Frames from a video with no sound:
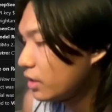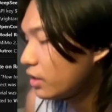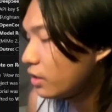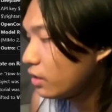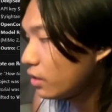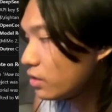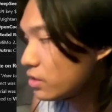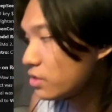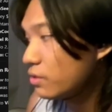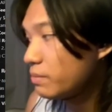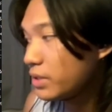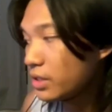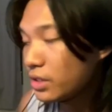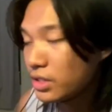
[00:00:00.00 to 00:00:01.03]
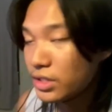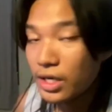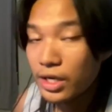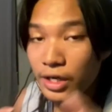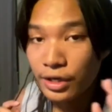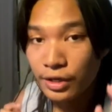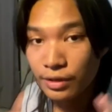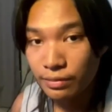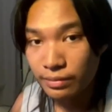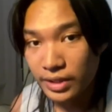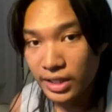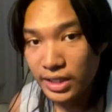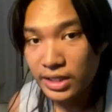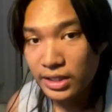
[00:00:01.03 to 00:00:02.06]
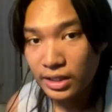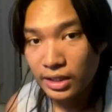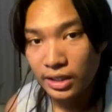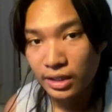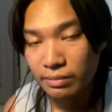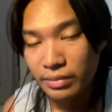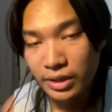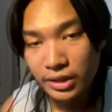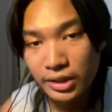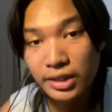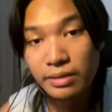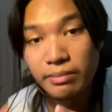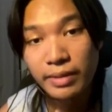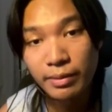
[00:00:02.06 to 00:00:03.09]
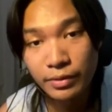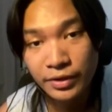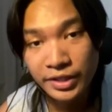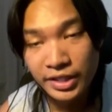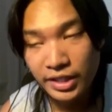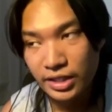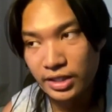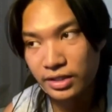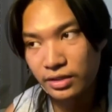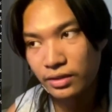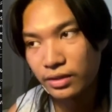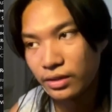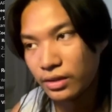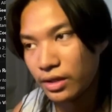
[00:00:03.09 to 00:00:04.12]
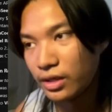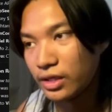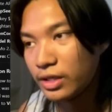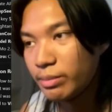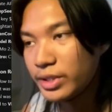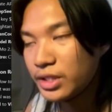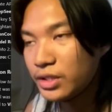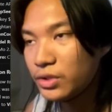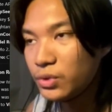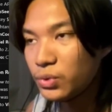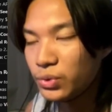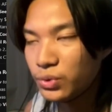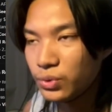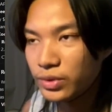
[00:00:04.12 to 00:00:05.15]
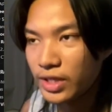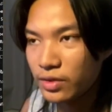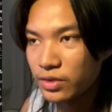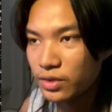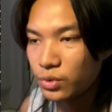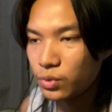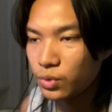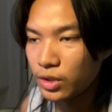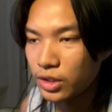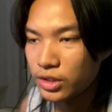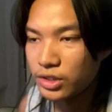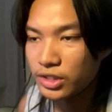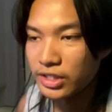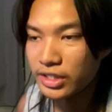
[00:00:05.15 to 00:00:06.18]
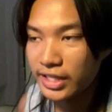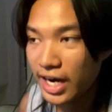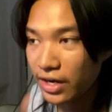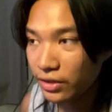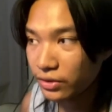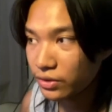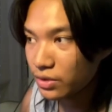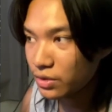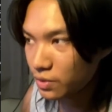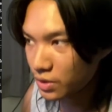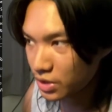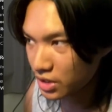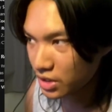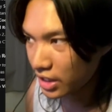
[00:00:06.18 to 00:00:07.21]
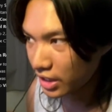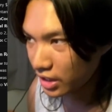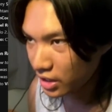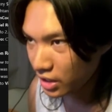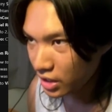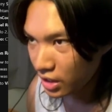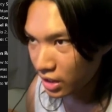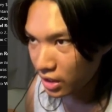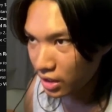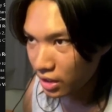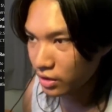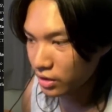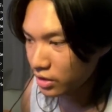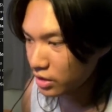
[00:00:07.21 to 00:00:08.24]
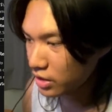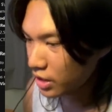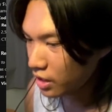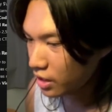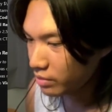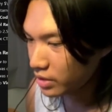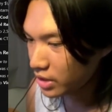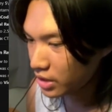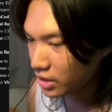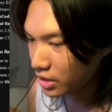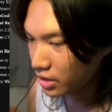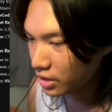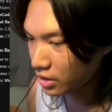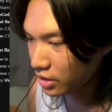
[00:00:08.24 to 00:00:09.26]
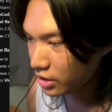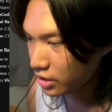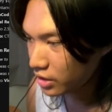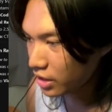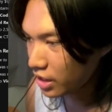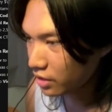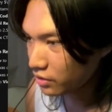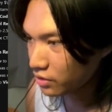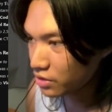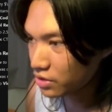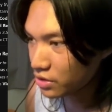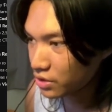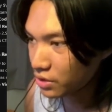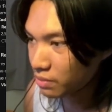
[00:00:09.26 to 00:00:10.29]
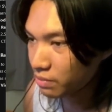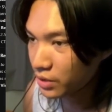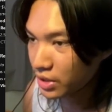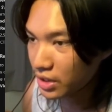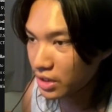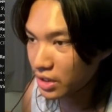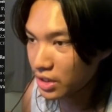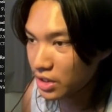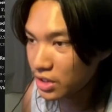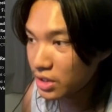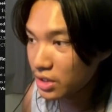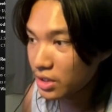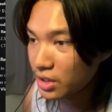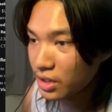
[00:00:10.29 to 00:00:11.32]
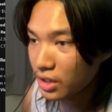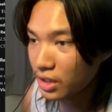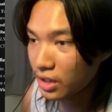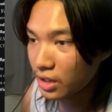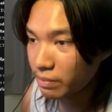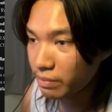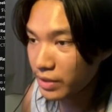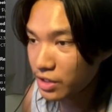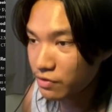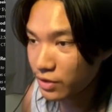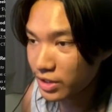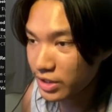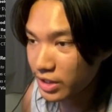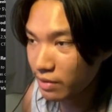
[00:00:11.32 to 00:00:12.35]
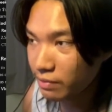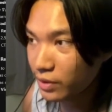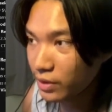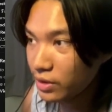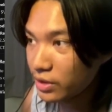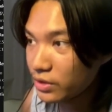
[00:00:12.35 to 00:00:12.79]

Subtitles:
Also, because Hermes built-in memory is limited to 2,200 characters, which is like just how many characters you could put in this page, for example.